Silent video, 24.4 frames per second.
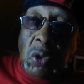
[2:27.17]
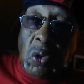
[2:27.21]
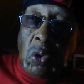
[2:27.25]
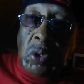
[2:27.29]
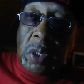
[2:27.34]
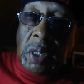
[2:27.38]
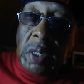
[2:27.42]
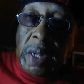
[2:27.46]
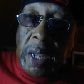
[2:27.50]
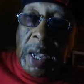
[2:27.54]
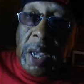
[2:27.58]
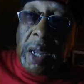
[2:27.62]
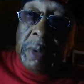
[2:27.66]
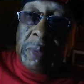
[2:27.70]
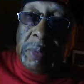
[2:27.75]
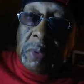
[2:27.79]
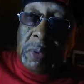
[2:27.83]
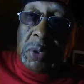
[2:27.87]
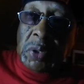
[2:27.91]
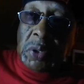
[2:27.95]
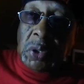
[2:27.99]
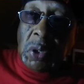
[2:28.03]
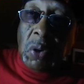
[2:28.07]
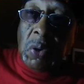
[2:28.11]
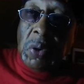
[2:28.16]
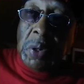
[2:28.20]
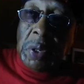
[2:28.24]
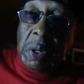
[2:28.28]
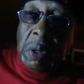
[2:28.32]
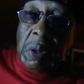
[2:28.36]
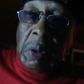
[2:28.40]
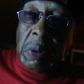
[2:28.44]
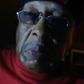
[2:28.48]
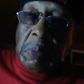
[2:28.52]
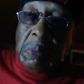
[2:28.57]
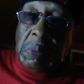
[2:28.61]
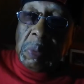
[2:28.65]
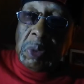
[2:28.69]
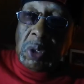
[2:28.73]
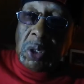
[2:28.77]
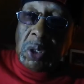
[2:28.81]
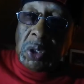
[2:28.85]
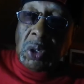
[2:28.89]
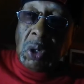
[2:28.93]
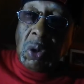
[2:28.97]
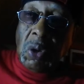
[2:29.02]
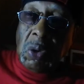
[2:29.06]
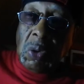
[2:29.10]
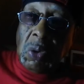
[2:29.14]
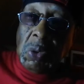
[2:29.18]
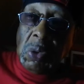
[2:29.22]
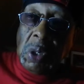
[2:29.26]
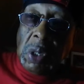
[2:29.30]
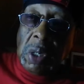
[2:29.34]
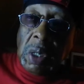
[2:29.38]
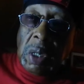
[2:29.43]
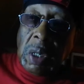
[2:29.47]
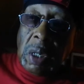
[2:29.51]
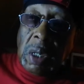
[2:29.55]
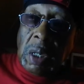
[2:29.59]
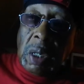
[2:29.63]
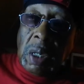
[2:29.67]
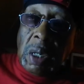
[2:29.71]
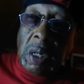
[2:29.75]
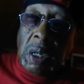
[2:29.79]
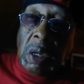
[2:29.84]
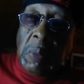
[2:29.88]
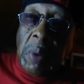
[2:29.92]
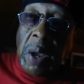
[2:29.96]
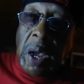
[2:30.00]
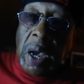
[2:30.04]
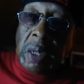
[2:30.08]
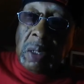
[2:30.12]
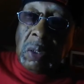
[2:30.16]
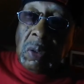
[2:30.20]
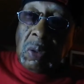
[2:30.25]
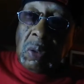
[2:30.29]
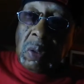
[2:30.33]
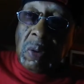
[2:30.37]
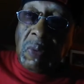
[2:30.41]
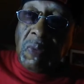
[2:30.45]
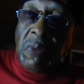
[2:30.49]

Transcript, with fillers: used the natives to show him to show him how to